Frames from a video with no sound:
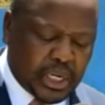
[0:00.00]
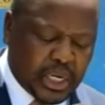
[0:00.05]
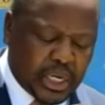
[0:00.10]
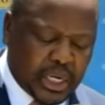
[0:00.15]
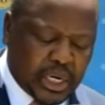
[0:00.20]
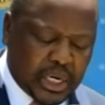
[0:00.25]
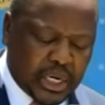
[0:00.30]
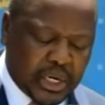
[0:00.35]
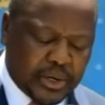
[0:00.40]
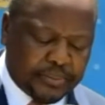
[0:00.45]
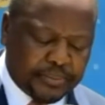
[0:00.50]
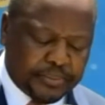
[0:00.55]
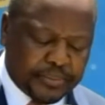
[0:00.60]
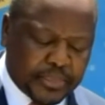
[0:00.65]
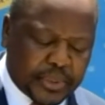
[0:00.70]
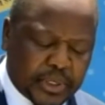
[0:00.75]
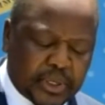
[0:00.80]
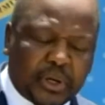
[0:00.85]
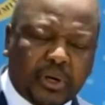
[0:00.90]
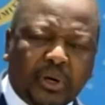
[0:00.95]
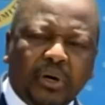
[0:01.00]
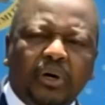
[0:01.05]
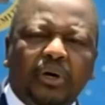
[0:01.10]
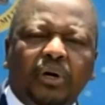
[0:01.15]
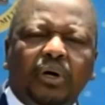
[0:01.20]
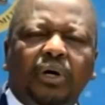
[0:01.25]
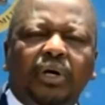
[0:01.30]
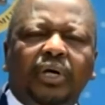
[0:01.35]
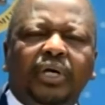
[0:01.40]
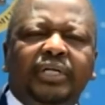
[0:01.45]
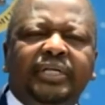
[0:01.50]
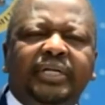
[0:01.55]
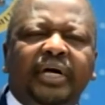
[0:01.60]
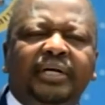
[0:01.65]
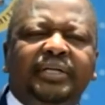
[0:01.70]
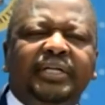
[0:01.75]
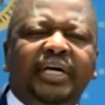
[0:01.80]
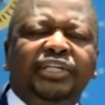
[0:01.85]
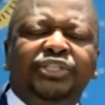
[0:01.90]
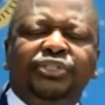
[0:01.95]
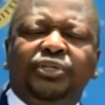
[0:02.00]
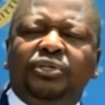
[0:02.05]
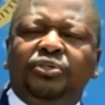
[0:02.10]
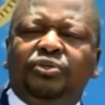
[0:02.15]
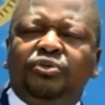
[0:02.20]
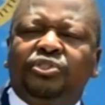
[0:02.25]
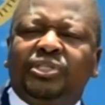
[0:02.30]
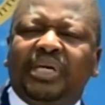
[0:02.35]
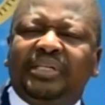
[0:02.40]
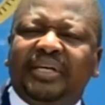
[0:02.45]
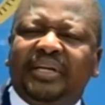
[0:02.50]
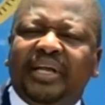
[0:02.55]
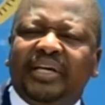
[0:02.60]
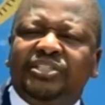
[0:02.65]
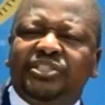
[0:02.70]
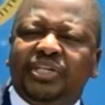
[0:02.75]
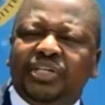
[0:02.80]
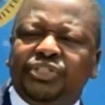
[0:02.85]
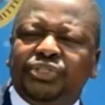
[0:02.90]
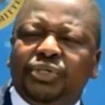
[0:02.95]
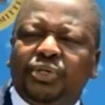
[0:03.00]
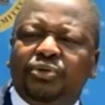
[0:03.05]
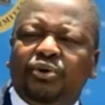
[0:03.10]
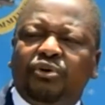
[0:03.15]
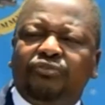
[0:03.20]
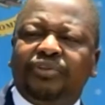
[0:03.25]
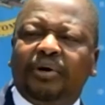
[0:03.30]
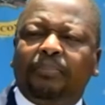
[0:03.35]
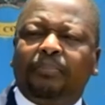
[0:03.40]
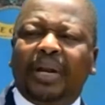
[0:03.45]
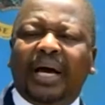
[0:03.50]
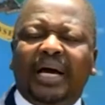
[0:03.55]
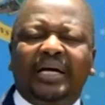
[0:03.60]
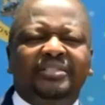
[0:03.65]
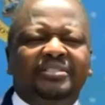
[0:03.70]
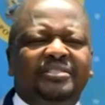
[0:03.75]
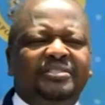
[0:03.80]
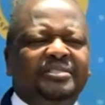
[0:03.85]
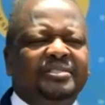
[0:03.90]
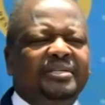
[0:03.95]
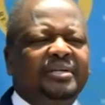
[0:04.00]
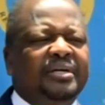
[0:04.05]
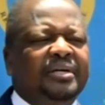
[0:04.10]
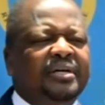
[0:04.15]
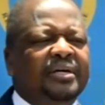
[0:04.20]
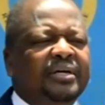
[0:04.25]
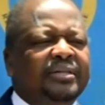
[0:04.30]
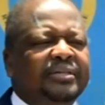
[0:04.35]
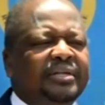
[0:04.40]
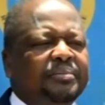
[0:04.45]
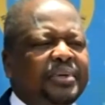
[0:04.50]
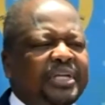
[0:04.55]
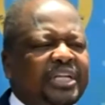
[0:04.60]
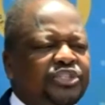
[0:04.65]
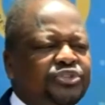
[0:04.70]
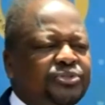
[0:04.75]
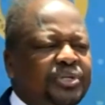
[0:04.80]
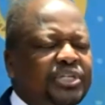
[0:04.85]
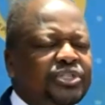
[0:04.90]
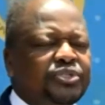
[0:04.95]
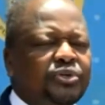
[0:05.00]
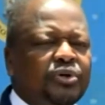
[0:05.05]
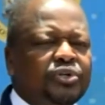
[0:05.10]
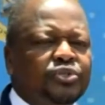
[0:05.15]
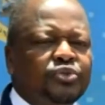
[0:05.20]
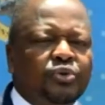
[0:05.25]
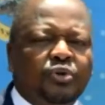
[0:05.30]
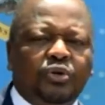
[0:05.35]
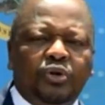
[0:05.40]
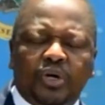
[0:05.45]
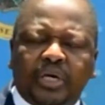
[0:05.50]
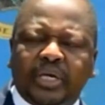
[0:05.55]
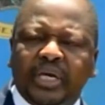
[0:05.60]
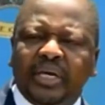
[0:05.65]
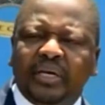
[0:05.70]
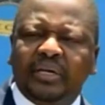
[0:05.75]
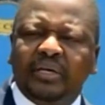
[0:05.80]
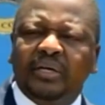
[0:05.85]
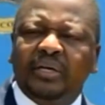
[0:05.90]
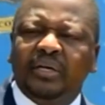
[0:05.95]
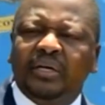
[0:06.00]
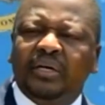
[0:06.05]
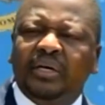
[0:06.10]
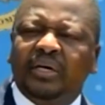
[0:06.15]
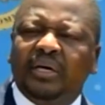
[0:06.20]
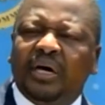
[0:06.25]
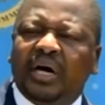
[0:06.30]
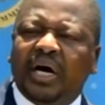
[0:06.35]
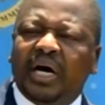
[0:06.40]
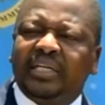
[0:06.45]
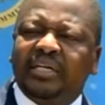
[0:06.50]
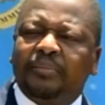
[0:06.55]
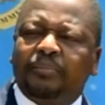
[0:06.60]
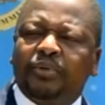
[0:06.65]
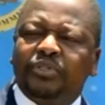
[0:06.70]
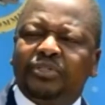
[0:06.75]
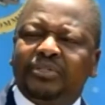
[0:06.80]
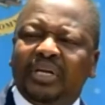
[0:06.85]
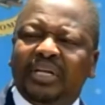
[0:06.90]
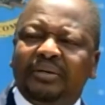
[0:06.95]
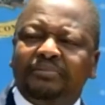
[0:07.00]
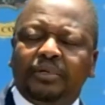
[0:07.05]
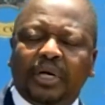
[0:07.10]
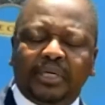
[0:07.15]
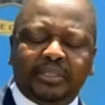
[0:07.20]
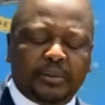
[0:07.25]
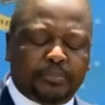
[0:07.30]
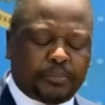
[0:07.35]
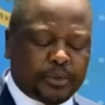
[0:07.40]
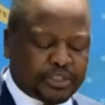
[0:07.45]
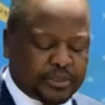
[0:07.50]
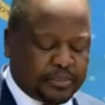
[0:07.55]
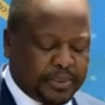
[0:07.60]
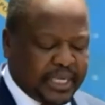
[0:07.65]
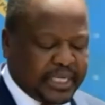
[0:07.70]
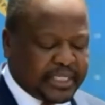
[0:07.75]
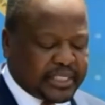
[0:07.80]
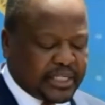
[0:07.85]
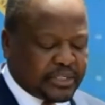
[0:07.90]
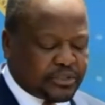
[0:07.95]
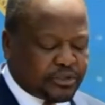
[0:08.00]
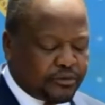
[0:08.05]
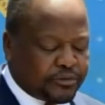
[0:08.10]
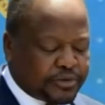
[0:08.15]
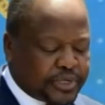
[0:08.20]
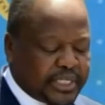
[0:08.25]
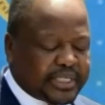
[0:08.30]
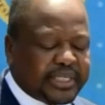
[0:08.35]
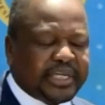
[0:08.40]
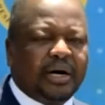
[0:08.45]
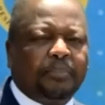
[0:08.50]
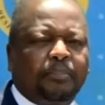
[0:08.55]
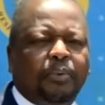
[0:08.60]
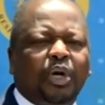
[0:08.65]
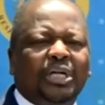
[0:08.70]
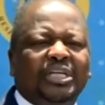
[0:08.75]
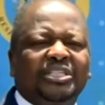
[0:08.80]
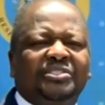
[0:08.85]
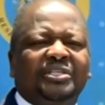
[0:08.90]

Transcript: Uh, in addition to standardization of the plants, the ministry is also looking at the, possi at the possibilities of creating a